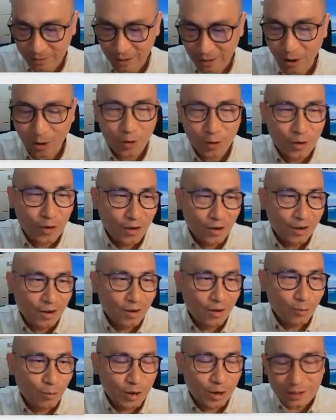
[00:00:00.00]
Now,
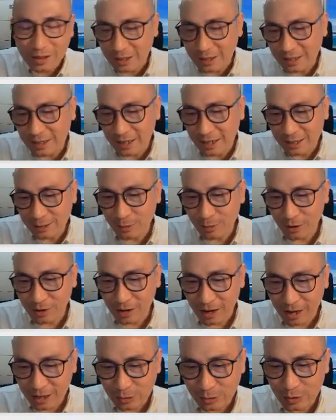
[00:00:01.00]
we discussed about
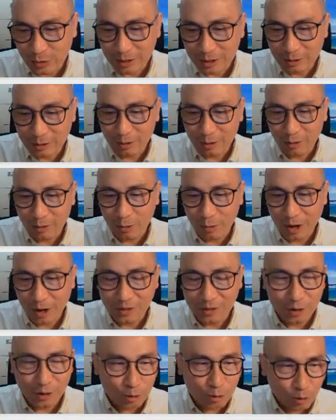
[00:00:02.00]
last week,
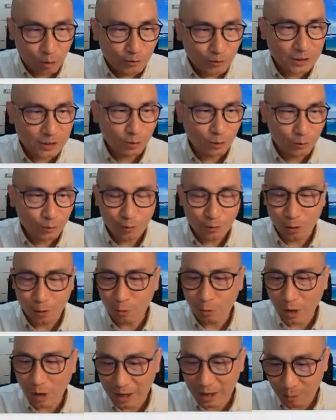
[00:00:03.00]
when the growth is
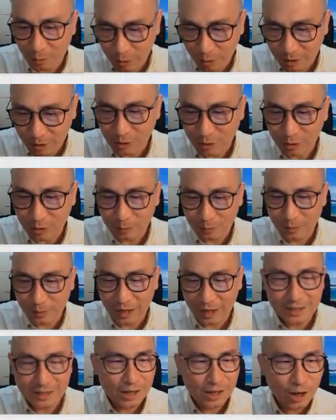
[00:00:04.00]
euphoria, what can we do?
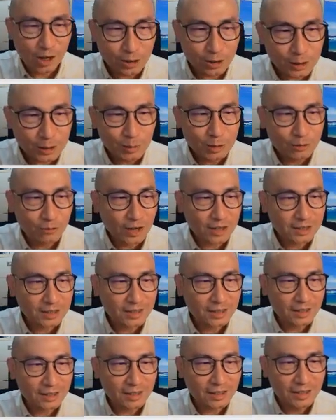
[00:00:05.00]
As a long-term
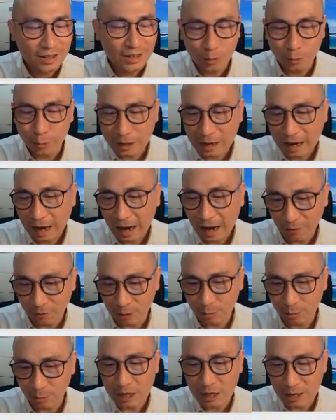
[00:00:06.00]
investor, we
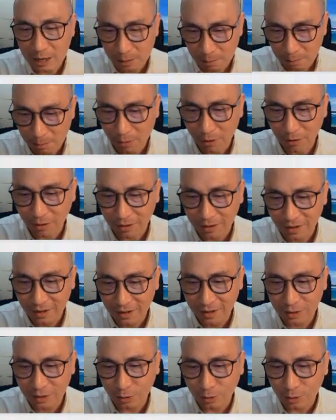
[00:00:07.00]
have to be nimble.
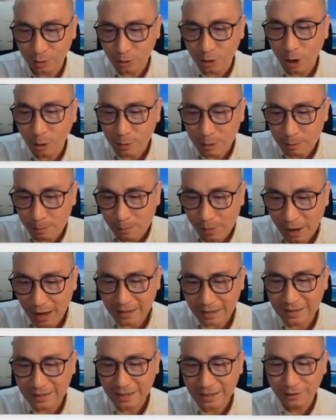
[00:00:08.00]
So do not be
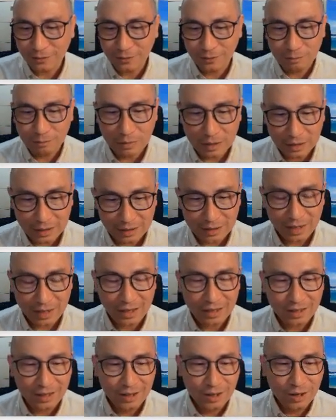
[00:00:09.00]
passive, means
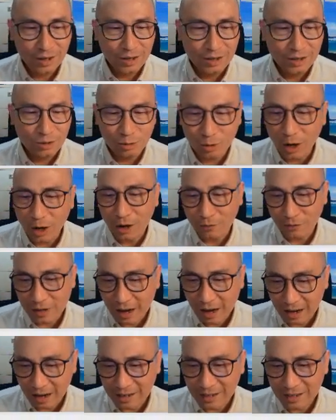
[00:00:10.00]
that do not have
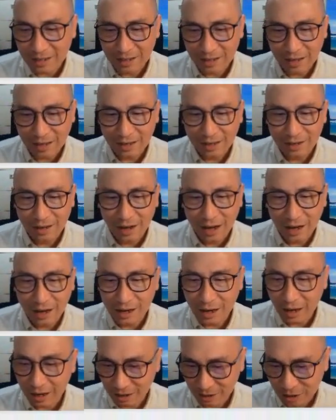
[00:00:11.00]
the idea that
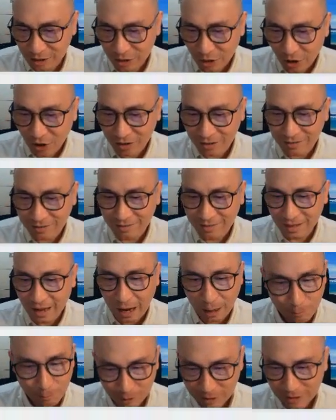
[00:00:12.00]
I like a stock,
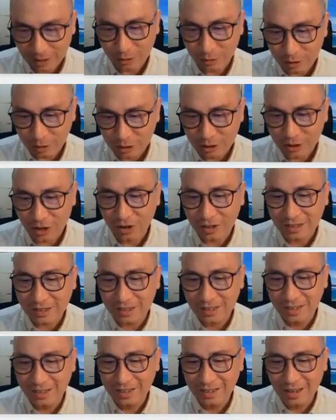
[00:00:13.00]
Apple is a good stock,
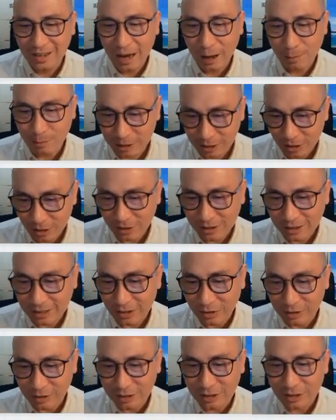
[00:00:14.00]
Amazon
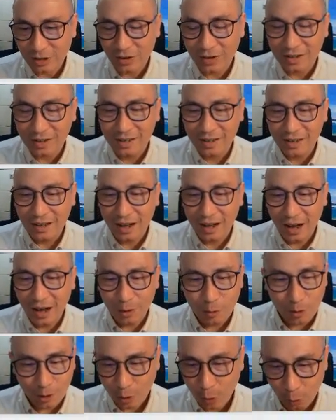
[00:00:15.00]
is a good stock,
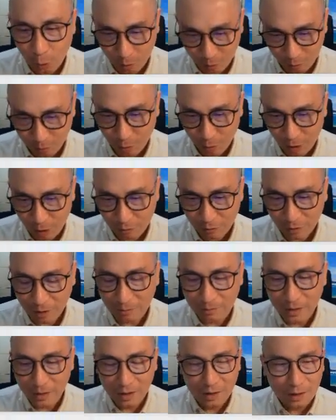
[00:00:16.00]
I want to hold it
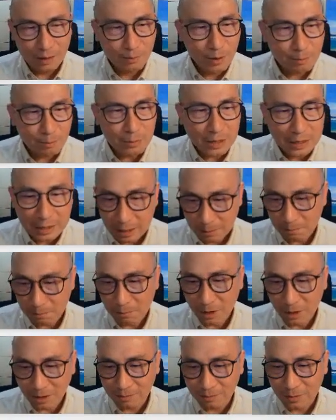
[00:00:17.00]
forever. But be
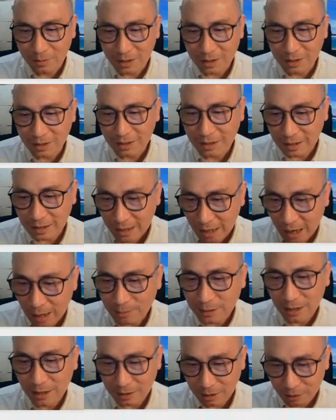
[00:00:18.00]
nimble because the
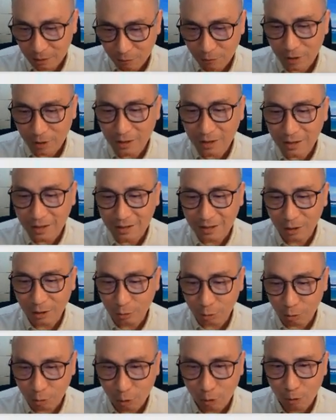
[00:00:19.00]
times are different.
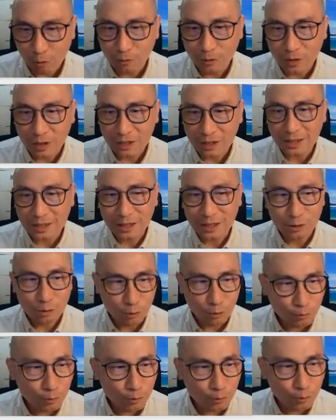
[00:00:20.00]
The growth is in
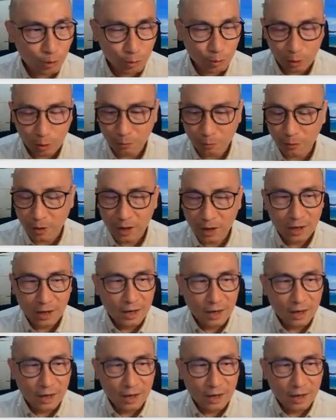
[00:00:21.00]
the euphoric growth.